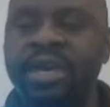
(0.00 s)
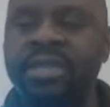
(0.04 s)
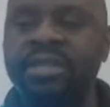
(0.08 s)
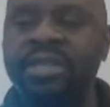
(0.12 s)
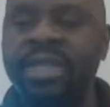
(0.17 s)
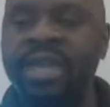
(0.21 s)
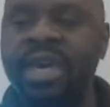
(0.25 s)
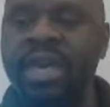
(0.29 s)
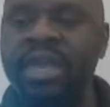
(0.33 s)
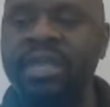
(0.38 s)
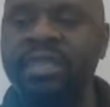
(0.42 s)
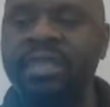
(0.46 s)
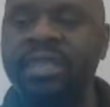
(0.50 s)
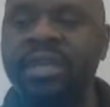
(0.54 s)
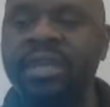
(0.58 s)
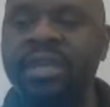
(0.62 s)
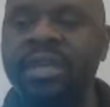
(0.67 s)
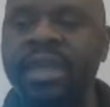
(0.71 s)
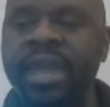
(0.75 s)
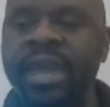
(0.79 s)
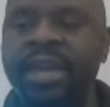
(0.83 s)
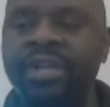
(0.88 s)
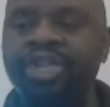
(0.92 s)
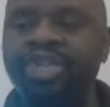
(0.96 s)
is
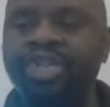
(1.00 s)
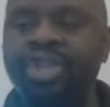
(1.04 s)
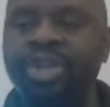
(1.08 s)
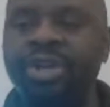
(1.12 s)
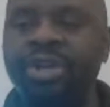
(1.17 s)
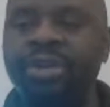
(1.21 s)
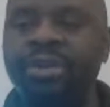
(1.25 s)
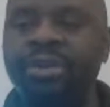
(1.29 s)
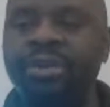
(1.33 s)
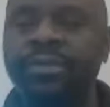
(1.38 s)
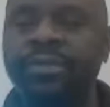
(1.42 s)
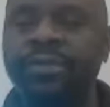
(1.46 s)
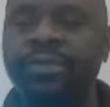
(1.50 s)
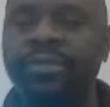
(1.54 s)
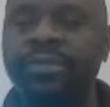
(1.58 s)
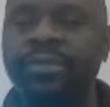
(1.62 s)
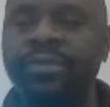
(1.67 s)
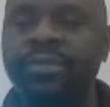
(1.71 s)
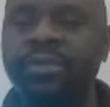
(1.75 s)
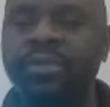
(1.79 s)
in the nature